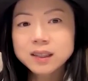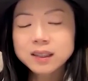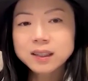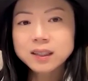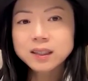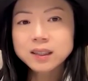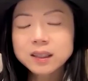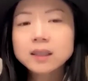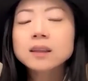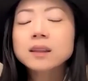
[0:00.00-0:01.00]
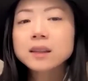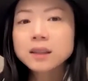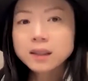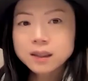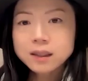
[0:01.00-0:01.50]

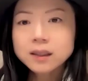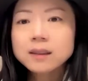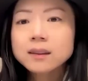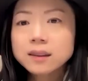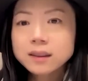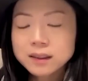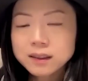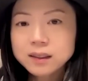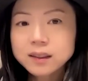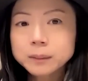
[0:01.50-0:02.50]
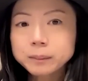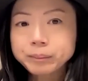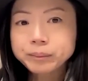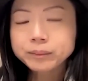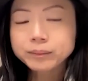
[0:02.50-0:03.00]

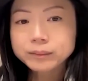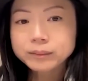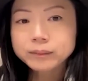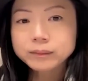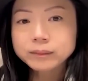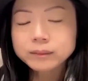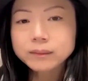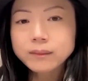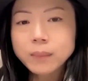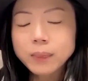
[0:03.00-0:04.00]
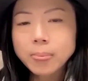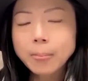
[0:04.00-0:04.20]
[no speech]